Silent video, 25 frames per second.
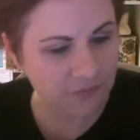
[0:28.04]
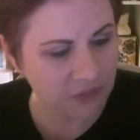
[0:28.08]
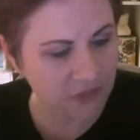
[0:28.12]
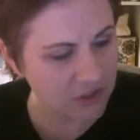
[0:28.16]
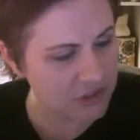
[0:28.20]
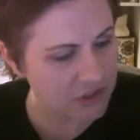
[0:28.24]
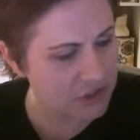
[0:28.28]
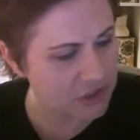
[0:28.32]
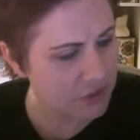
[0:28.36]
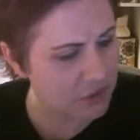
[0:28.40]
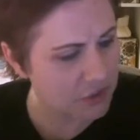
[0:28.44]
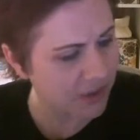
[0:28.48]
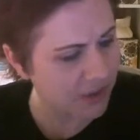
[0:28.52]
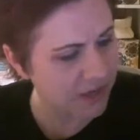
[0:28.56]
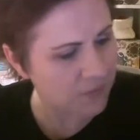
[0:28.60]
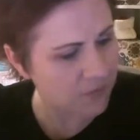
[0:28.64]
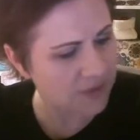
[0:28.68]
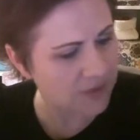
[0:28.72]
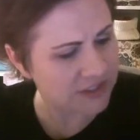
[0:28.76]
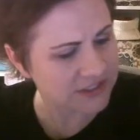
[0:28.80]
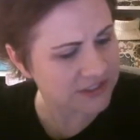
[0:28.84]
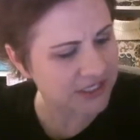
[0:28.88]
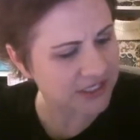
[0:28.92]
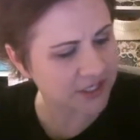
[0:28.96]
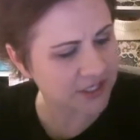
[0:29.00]
So what I
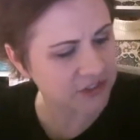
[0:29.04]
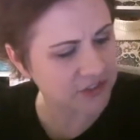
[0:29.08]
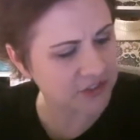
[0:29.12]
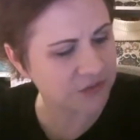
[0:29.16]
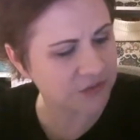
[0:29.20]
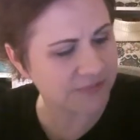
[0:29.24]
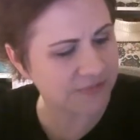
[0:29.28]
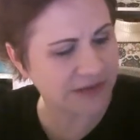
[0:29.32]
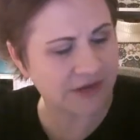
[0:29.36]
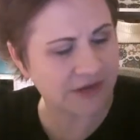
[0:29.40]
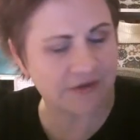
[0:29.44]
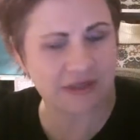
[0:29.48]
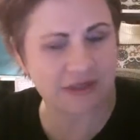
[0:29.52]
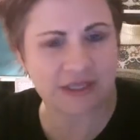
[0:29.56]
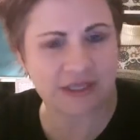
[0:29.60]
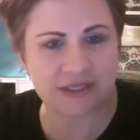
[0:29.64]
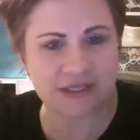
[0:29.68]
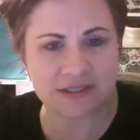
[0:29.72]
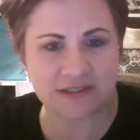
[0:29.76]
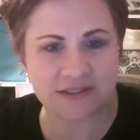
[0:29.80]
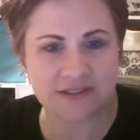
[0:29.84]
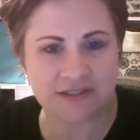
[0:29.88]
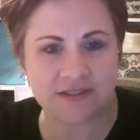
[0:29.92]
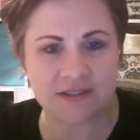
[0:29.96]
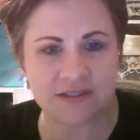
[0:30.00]
want to talk to you about
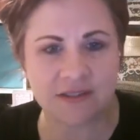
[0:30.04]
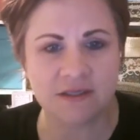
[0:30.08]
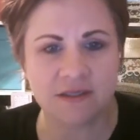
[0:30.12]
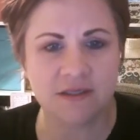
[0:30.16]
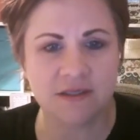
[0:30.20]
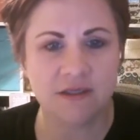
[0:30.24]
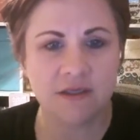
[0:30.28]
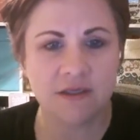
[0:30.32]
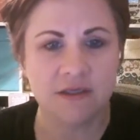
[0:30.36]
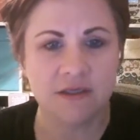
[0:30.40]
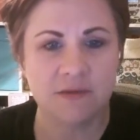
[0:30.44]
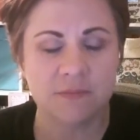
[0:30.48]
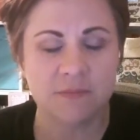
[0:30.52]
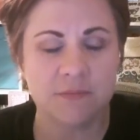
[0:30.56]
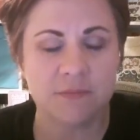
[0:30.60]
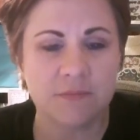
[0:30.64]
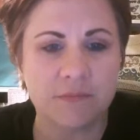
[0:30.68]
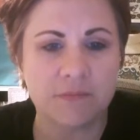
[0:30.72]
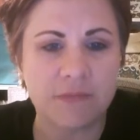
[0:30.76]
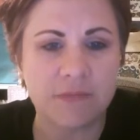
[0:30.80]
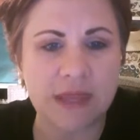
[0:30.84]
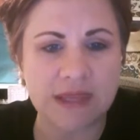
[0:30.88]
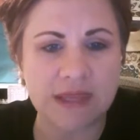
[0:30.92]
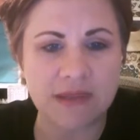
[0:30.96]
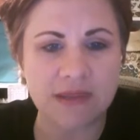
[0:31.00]
is
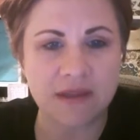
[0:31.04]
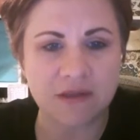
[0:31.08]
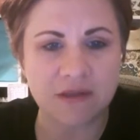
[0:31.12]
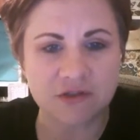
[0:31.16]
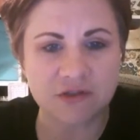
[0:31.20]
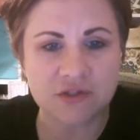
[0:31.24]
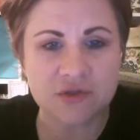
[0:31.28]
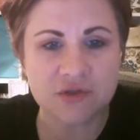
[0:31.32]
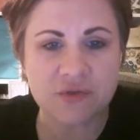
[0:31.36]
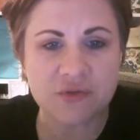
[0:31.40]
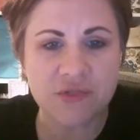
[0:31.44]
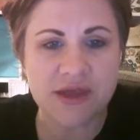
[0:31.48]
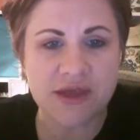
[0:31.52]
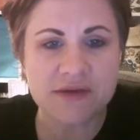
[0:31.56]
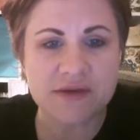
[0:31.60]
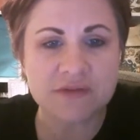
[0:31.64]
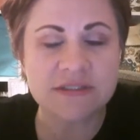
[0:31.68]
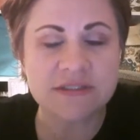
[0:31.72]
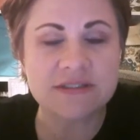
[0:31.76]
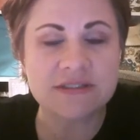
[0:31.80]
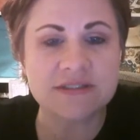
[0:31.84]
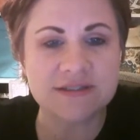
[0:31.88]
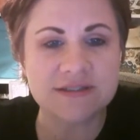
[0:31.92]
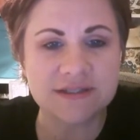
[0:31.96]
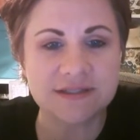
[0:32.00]
making
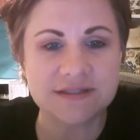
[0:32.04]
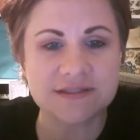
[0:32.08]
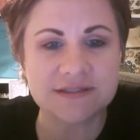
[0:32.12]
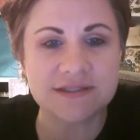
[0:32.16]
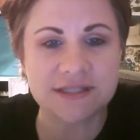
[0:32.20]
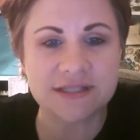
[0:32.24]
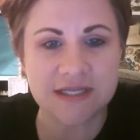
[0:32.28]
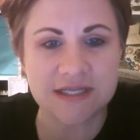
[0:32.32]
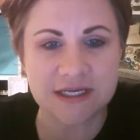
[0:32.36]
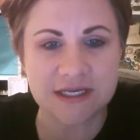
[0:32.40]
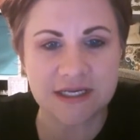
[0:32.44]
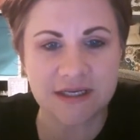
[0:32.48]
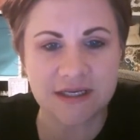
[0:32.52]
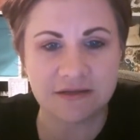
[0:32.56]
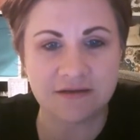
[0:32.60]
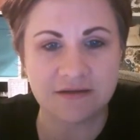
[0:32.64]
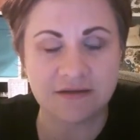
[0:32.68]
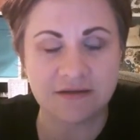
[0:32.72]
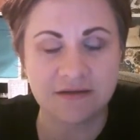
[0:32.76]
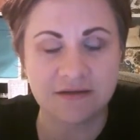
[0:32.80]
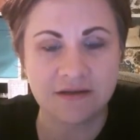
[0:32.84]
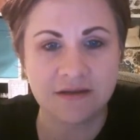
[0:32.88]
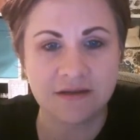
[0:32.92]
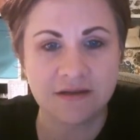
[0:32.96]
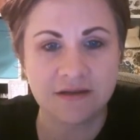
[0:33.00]
2016
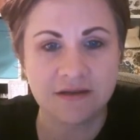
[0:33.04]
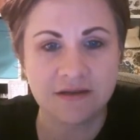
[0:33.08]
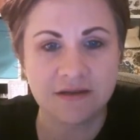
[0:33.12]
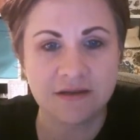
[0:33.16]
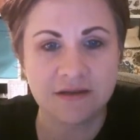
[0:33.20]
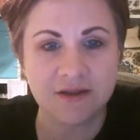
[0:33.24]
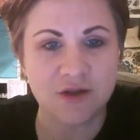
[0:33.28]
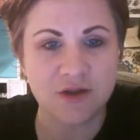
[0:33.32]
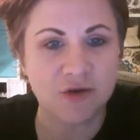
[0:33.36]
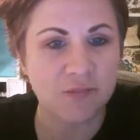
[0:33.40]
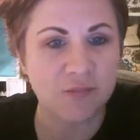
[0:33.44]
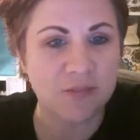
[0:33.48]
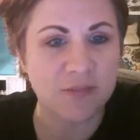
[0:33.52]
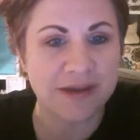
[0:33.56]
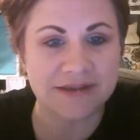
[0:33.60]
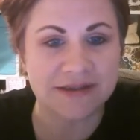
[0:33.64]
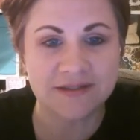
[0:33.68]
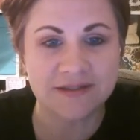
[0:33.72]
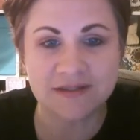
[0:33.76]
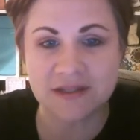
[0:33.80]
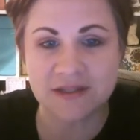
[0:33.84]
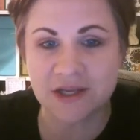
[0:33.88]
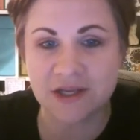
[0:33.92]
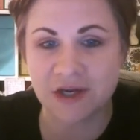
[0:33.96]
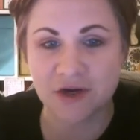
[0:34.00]
your
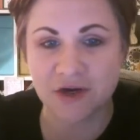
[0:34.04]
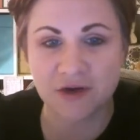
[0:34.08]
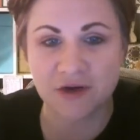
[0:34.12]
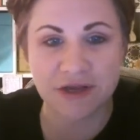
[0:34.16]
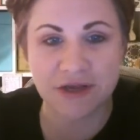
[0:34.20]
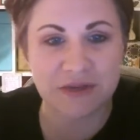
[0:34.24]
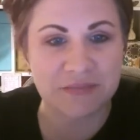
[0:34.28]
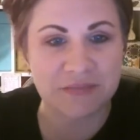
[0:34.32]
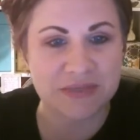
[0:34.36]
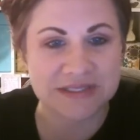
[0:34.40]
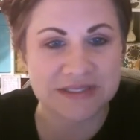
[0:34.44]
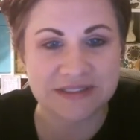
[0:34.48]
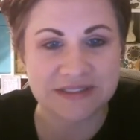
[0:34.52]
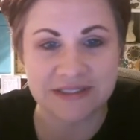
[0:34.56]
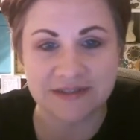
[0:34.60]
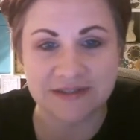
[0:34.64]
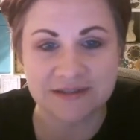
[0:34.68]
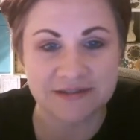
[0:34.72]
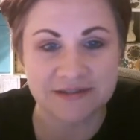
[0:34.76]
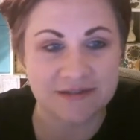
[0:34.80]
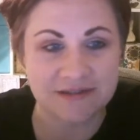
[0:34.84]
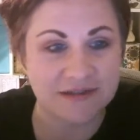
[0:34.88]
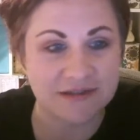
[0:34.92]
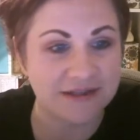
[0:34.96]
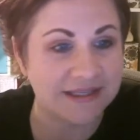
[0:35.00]
best year in
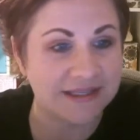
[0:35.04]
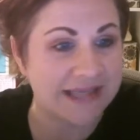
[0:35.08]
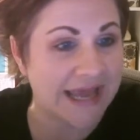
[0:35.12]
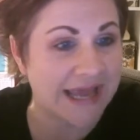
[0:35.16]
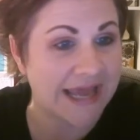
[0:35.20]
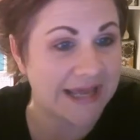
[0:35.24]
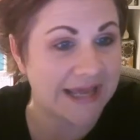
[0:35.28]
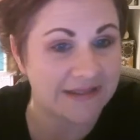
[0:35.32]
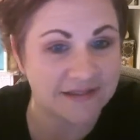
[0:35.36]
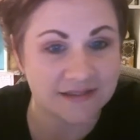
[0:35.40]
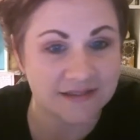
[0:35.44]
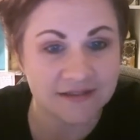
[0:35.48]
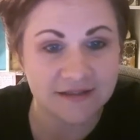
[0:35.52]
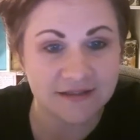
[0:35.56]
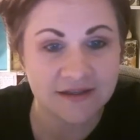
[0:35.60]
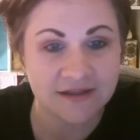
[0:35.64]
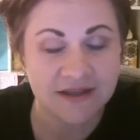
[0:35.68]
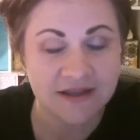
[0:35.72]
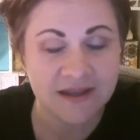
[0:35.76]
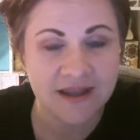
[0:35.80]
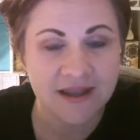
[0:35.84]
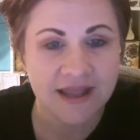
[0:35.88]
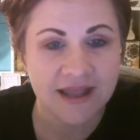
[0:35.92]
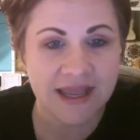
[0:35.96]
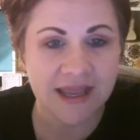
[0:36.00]
business yet.
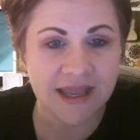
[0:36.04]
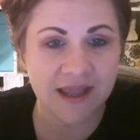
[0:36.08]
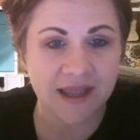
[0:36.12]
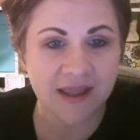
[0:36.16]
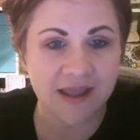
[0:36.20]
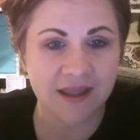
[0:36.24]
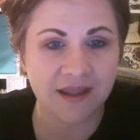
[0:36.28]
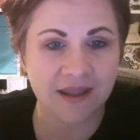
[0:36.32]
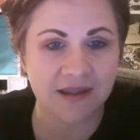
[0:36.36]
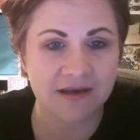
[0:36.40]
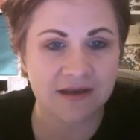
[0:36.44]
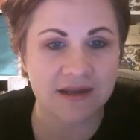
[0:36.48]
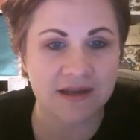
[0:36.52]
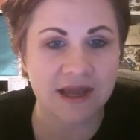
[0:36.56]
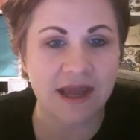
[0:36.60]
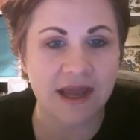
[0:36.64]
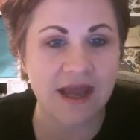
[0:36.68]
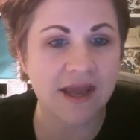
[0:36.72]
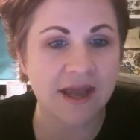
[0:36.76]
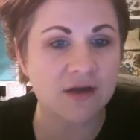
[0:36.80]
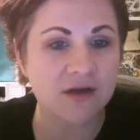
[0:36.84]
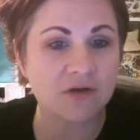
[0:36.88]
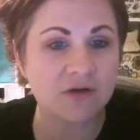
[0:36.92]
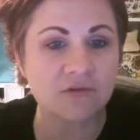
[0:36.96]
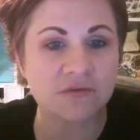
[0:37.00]
And
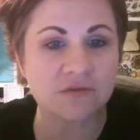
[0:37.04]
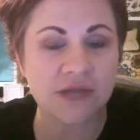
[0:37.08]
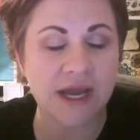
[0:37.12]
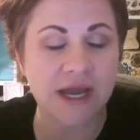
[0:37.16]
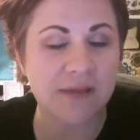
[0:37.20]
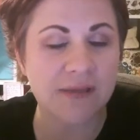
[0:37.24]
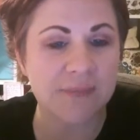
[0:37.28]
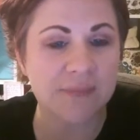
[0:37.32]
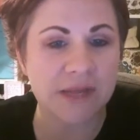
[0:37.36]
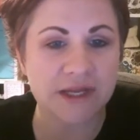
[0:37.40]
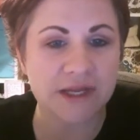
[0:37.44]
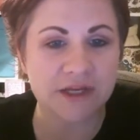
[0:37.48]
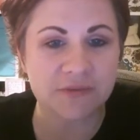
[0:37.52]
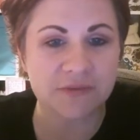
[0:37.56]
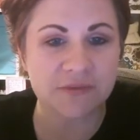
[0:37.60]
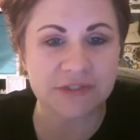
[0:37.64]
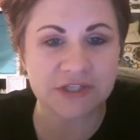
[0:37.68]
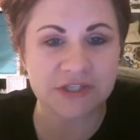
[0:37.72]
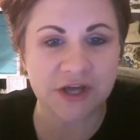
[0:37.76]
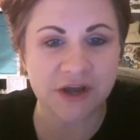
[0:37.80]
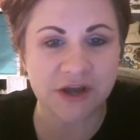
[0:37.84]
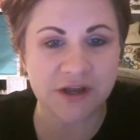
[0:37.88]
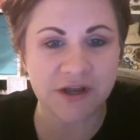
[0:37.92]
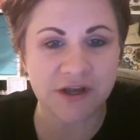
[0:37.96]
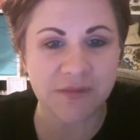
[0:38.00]
I'm not going to be
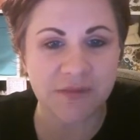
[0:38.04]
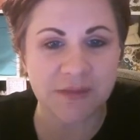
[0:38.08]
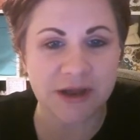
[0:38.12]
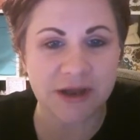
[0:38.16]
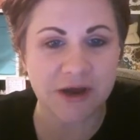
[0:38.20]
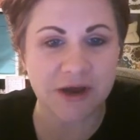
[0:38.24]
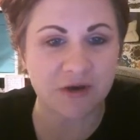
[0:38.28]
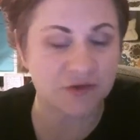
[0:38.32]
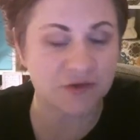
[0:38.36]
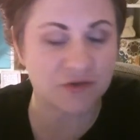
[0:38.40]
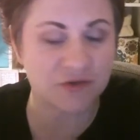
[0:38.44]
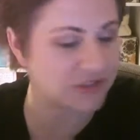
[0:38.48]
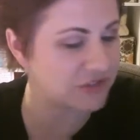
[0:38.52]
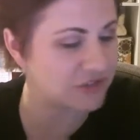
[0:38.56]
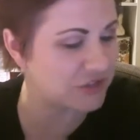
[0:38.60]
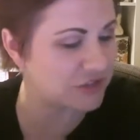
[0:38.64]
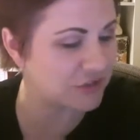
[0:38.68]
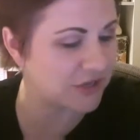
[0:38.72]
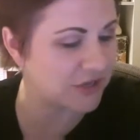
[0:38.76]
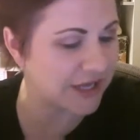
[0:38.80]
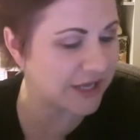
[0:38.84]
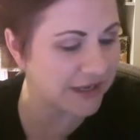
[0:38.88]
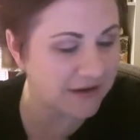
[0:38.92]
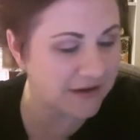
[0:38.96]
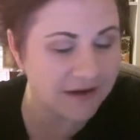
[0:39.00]
talking about just
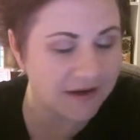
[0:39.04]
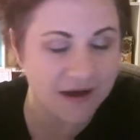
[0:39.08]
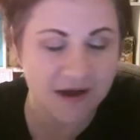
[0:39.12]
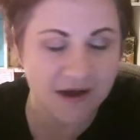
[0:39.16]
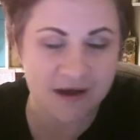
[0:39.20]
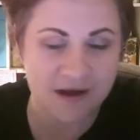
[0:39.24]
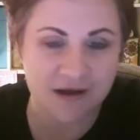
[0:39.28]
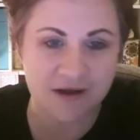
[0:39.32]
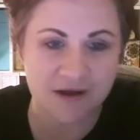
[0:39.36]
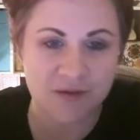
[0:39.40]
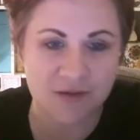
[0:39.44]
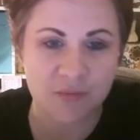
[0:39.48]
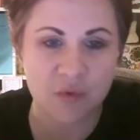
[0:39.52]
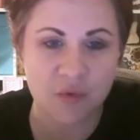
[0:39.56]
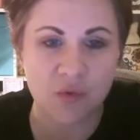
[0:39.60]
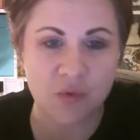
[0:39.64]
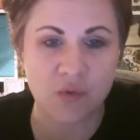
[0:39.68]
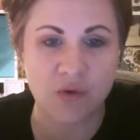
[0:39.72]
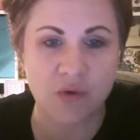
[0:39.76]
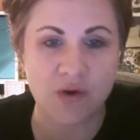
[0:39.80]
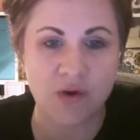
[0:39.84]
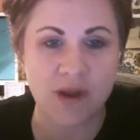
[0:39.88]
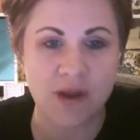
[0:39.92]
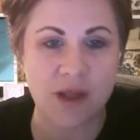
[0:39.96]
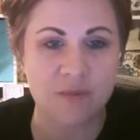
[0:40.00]
your income
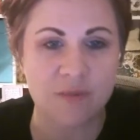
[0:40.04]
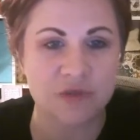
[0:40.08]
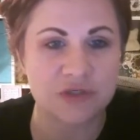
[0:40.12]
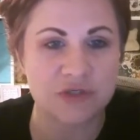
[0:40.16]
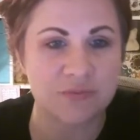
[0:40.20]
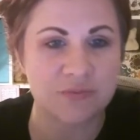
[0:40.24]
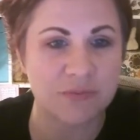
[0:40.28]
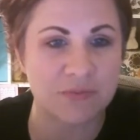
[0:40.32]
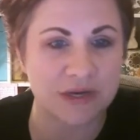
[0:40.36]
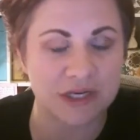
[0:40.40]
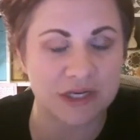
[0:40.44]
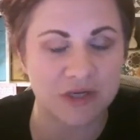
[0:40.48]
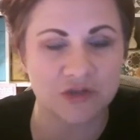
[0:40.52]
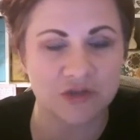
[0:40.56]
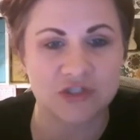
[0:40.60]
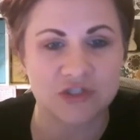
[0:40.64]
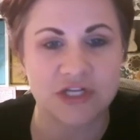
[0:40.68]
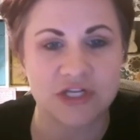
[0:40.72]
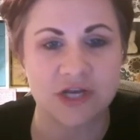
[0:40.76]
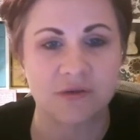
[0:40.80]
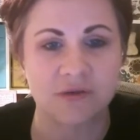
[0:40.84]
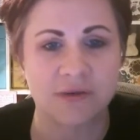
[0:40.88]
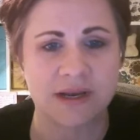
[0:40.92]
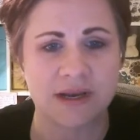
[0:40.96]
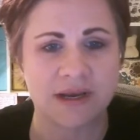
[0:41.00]
or how much money you're
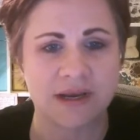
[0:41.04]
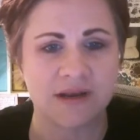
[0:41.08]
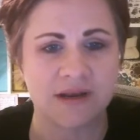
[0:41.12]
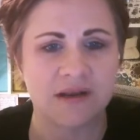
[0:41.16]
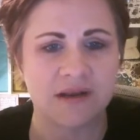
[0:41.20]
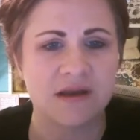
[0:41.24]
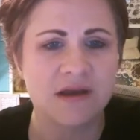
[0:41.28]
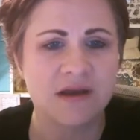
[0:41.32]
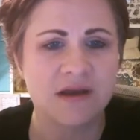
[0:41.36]
generating.